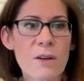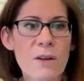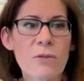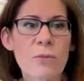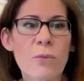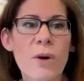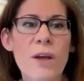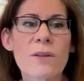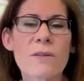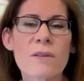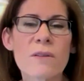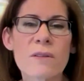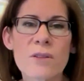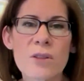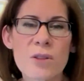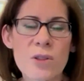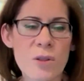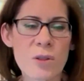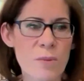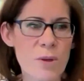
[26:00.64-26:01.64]
of whether the
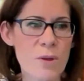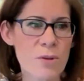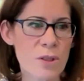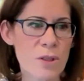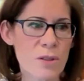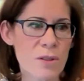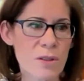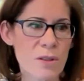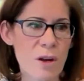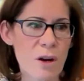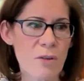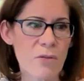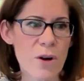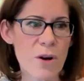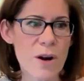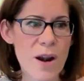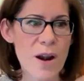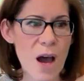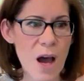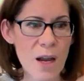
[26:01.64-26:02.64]
distributions are for
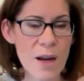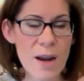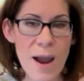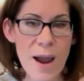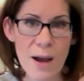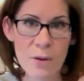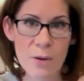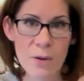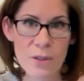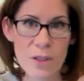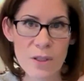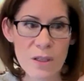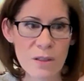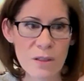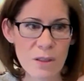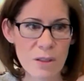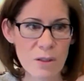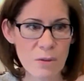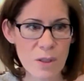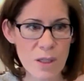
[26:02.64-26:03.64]
non-housing
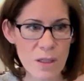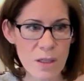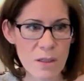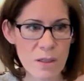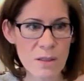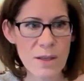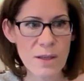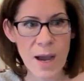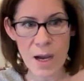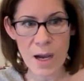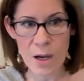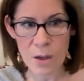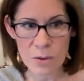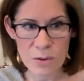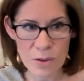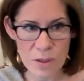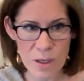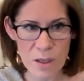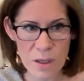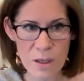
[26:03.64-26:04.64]
QDEs,
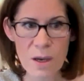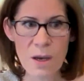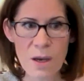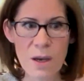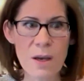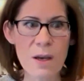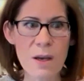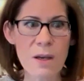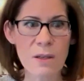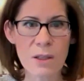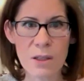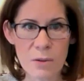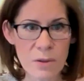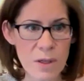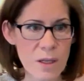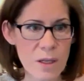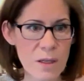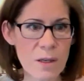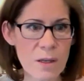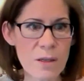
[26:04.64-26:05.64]
housing
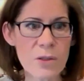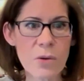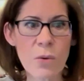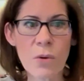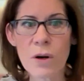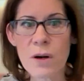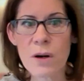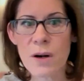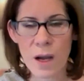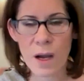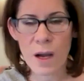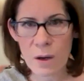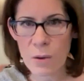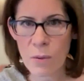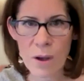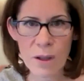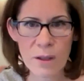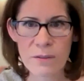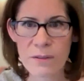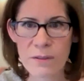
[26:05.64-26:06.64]
QDEs, or
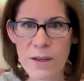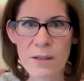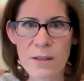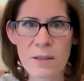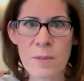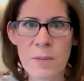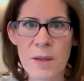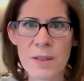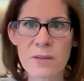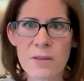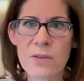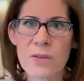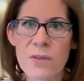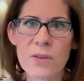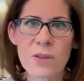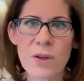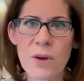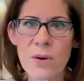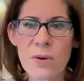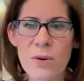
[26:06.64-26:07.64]
non-qualified expenses.
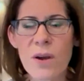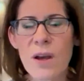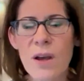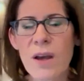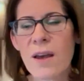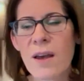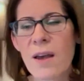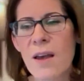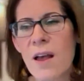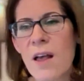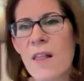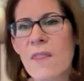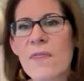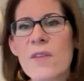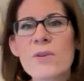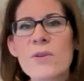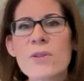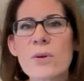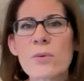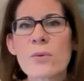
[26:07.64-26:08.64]
So
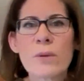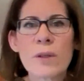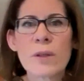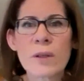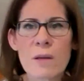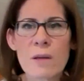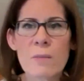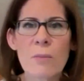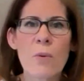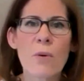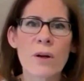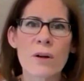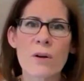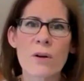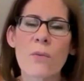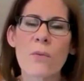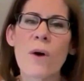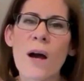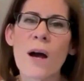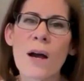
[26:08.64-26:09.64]
those are really
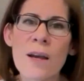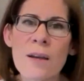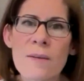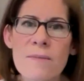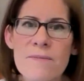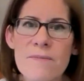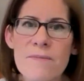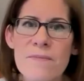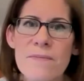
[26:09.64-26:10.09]
important. Why?